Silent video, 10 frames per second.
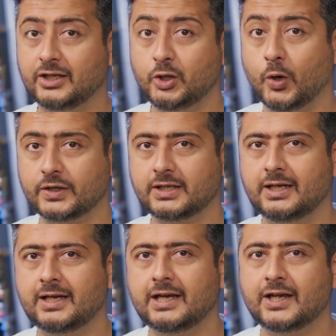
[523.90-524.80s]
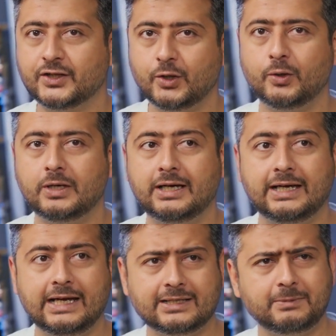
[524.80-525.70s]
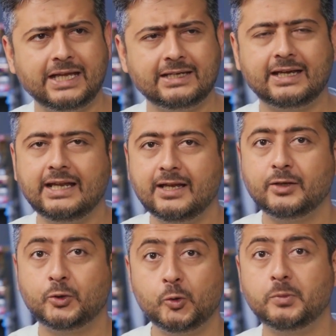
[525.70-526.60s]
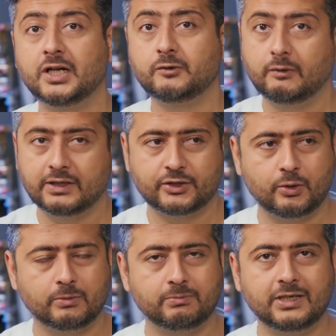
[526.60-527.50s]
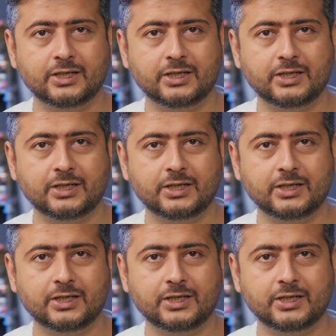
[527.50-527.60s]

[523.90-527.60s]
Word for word: Yours. So it's like killing two birds with one stone.